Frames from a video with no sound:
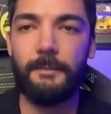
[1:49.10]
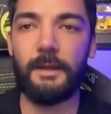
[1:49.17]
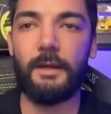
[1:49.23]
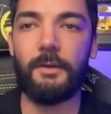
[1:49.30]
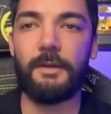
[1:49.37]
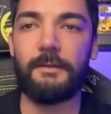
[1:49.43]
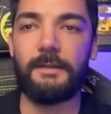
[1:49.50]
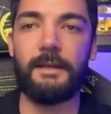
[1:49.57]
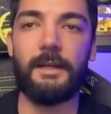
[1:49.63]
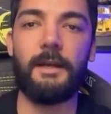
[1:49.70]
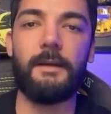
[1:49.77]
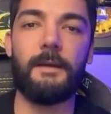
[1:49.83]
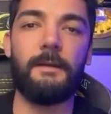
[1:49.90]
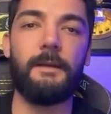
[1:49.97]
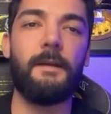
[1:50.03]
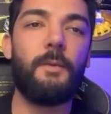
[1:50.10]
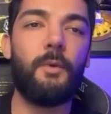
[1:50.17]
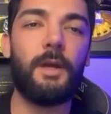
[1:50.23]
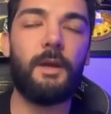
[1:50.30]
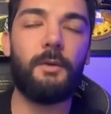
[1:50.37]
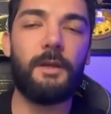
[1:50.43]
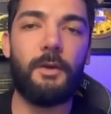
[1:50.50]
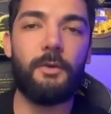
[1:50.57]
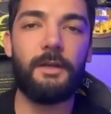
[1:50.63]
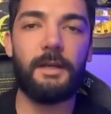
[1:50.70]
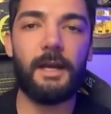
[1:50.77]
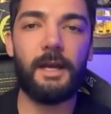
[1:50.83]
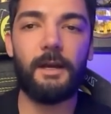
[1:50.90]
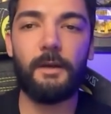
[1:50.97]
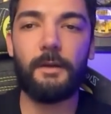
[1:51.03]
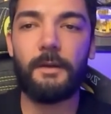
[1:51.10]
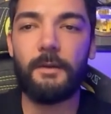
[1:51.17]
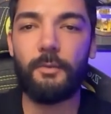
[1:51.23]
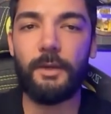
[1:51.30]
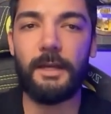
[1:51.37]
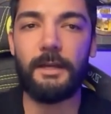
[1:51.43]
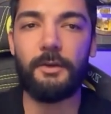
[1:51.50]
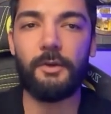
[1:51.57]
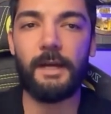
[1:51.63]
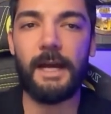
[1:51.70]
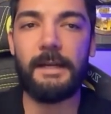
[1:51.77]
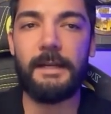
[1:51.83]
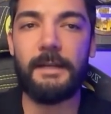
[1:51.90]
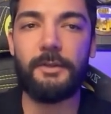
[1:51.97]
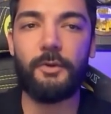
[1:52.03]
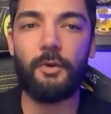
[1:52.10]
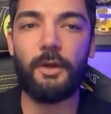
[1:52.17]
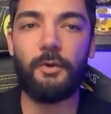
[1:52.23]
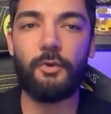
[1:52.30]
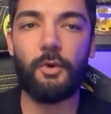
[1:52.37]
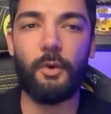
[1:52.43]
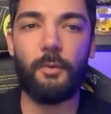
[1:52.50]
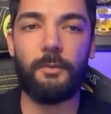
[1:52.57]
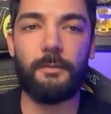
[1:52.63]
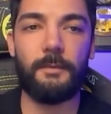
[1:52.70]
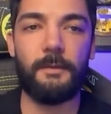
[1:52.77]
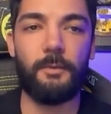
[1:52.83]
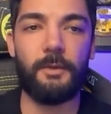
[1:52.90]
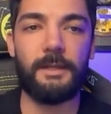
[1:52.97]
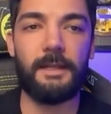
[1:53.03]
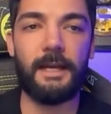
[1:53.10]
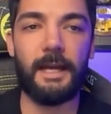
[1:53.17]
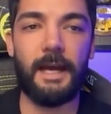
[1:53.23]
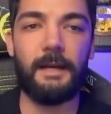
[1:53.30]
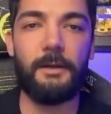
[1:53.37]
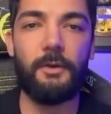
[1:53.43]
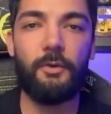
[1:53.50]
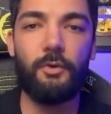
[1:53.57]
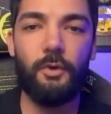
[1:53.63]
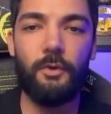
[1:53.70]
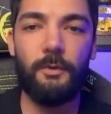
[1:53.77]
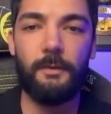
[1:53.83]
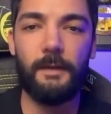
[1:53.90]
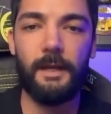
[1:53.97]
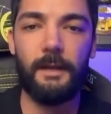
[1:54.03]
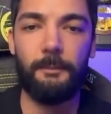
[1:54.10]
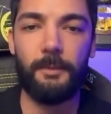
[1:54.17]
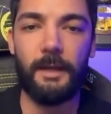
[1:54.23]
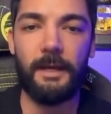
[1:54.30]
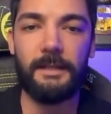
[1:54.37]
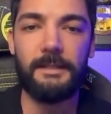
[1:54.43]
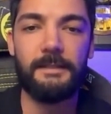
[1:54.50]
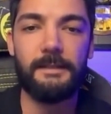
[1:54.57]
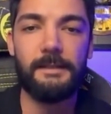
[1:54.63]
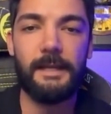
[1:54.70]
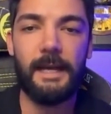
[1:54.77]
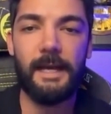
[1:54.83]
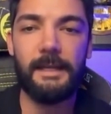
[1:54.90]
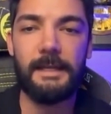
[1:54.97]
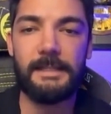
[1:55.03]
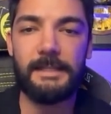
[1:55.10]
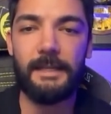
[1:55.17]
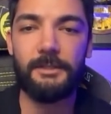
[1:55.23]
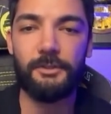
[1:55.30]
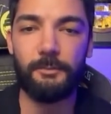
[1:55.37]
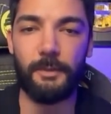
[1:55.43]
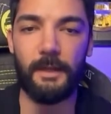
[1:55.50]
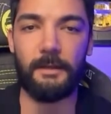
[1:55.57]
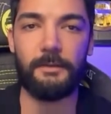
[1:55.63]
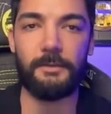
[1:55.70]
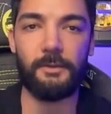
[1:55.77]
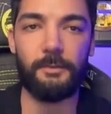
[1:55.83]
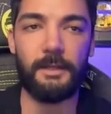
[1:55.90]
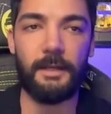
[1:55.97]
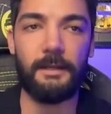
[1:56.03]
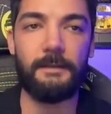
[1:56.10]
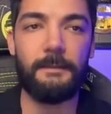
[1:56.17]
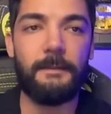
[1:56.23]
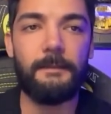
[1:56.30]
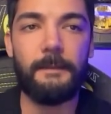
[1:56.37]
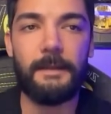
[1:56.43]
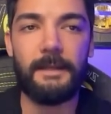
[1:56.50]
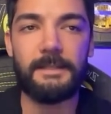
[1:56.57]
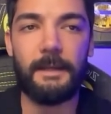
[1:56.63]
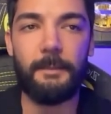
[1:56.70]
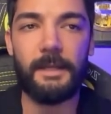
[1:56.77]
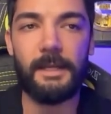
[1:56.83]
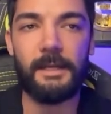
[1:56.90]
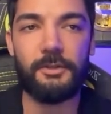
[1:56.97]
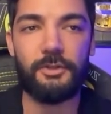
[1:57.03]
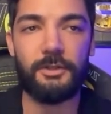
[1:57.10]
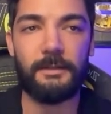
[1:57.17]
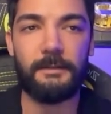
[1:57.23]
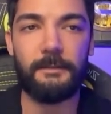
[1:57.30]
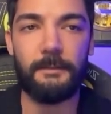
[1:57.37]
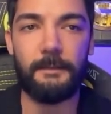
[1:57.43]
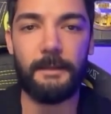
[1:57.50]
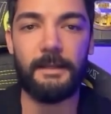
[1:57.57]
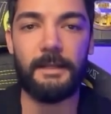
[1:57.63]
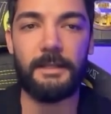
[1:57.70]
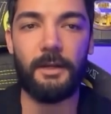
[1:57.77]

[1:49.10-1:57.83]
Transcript: below the video. What are we doing now? We need to add this to our Chrome. We say add to Chrome. I press the add extension button from here. This application is